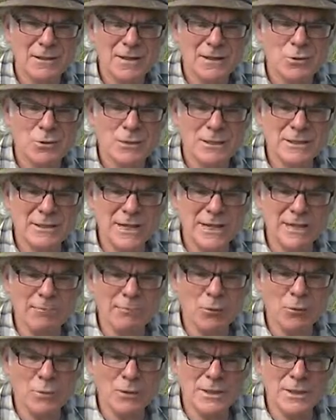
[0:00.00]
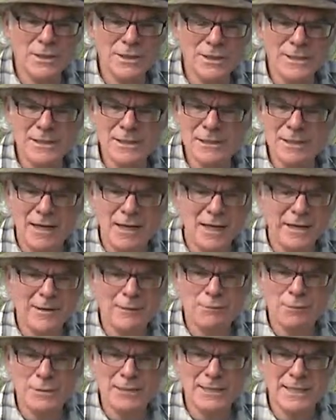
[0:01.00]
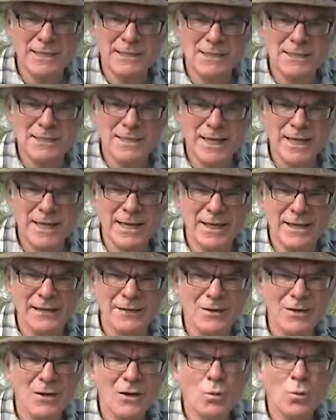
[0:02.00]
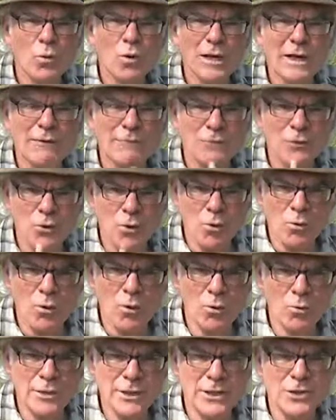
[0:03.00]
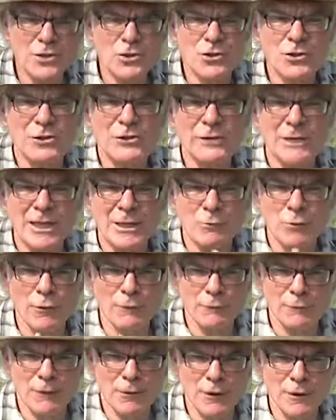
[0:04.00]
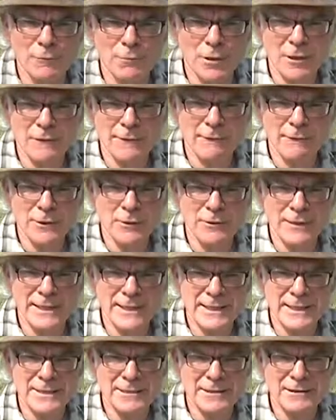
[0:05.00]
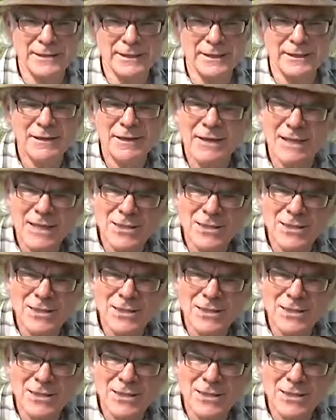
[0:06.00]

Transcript: So a sample which is 100% sand will have no cohesion and will fall apart very easily.